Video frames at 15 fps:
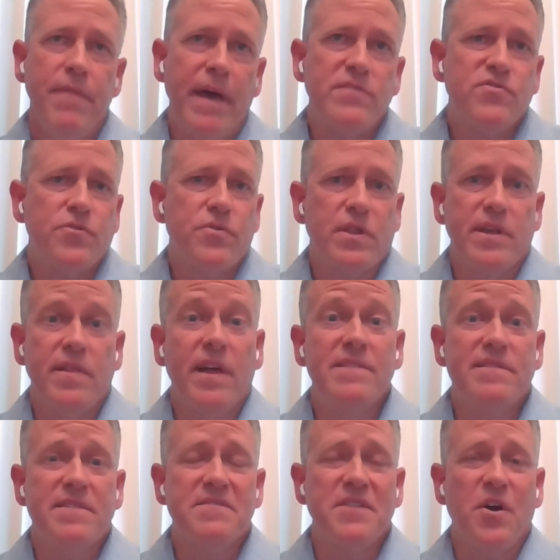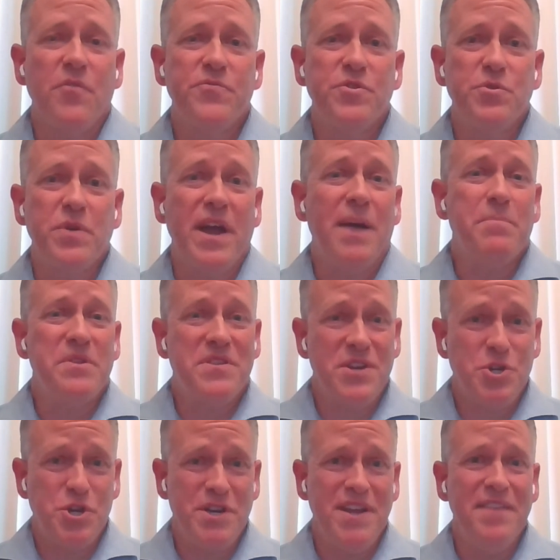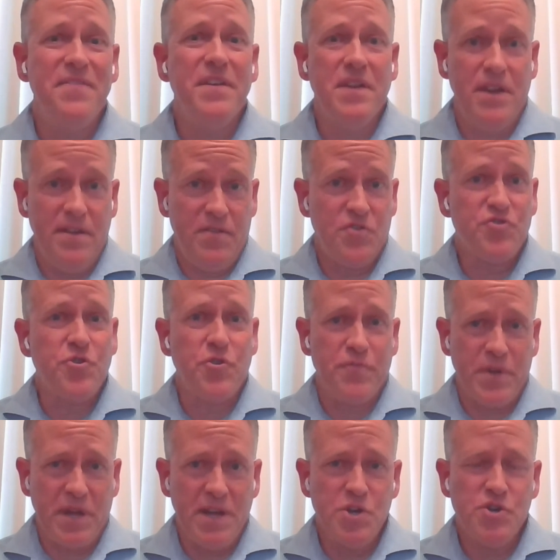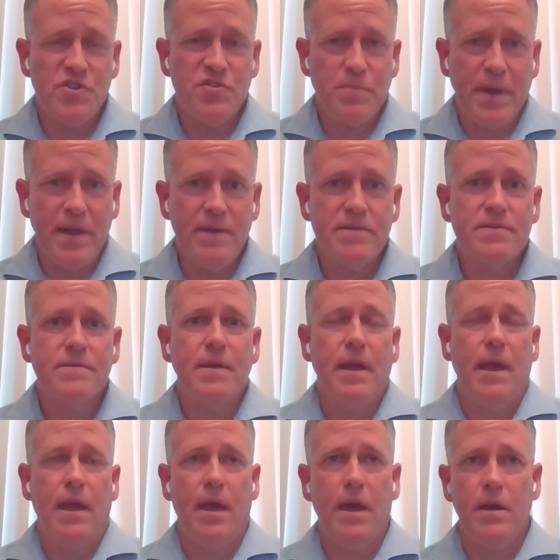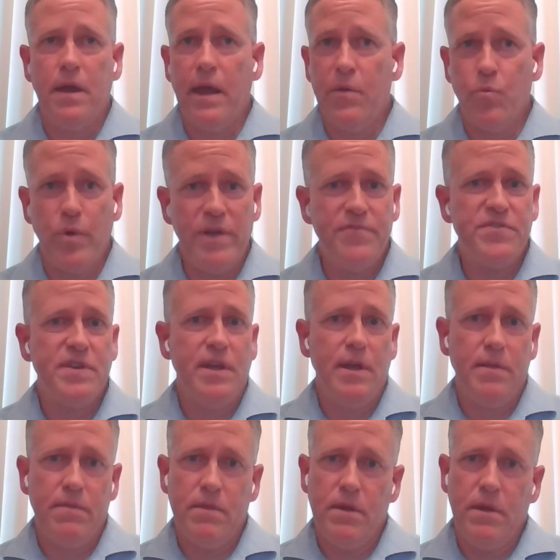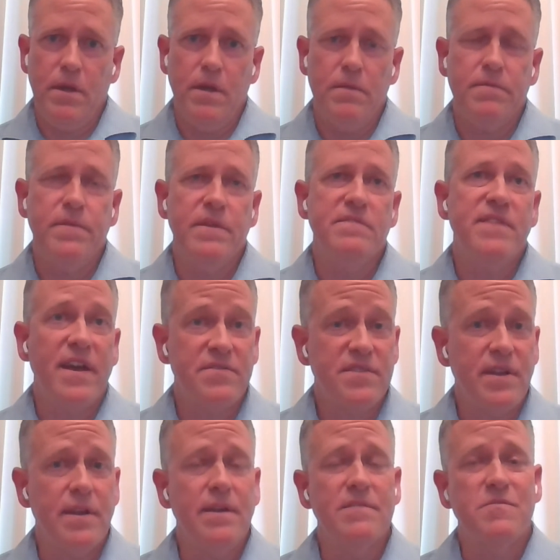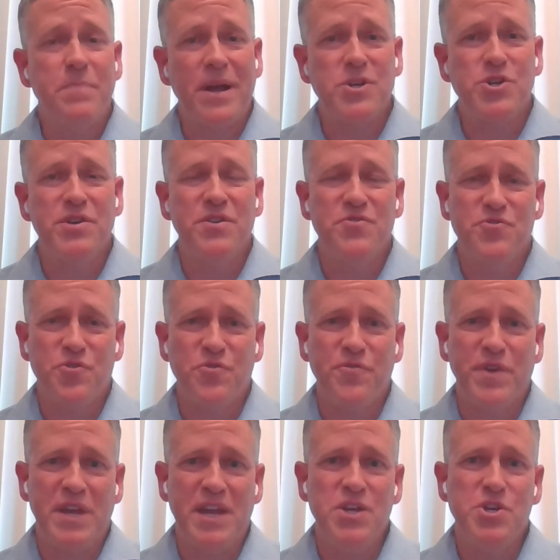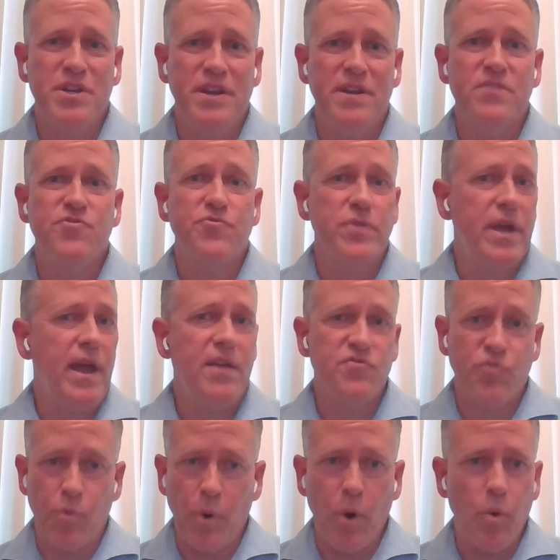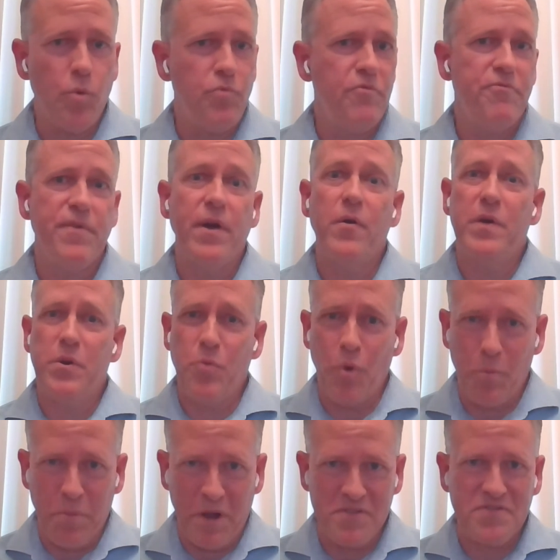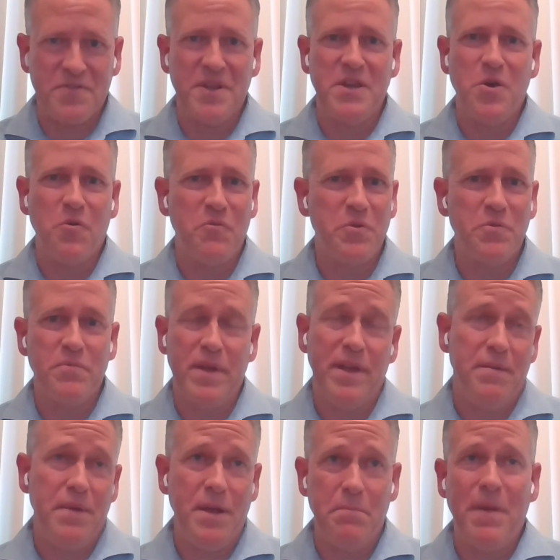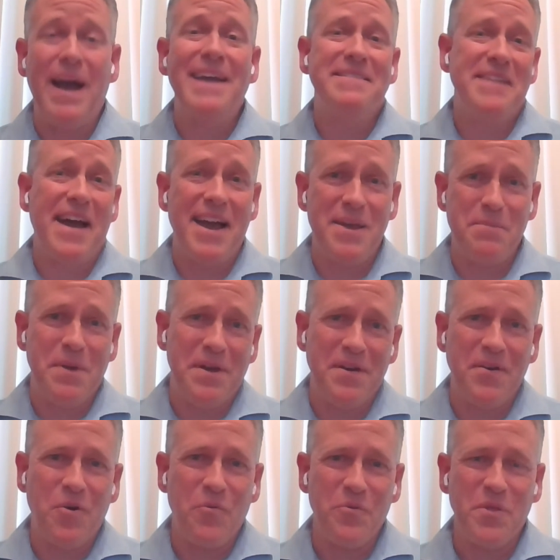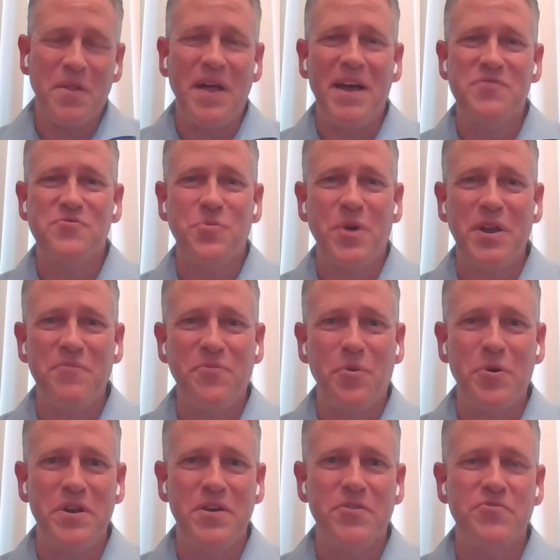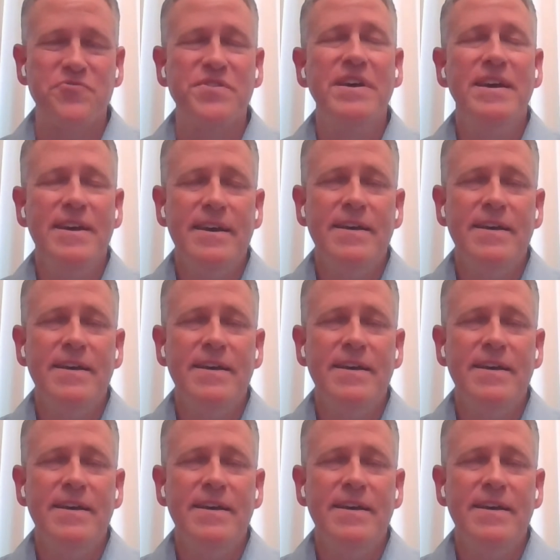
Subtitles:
that certainly lends itself to competition in the certification space, and we've seen the testing, inspection, and certification industry has grown very robustly in my time over the last 24 years.